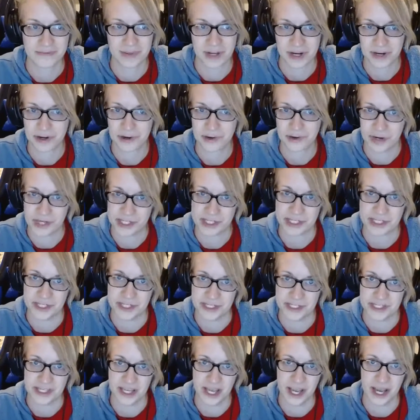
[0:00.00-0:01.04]
better
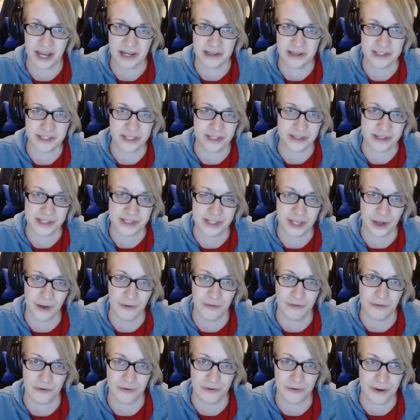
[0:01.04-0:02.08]
questions to ask
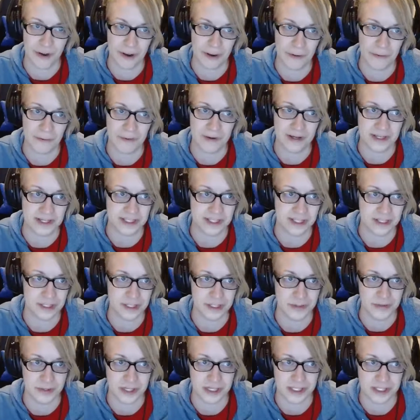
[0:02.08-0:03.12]
yourself around a
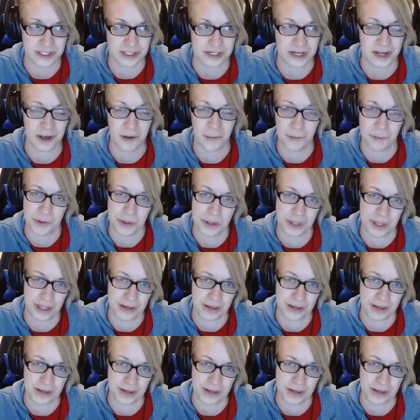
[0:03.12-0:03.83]
situation to help you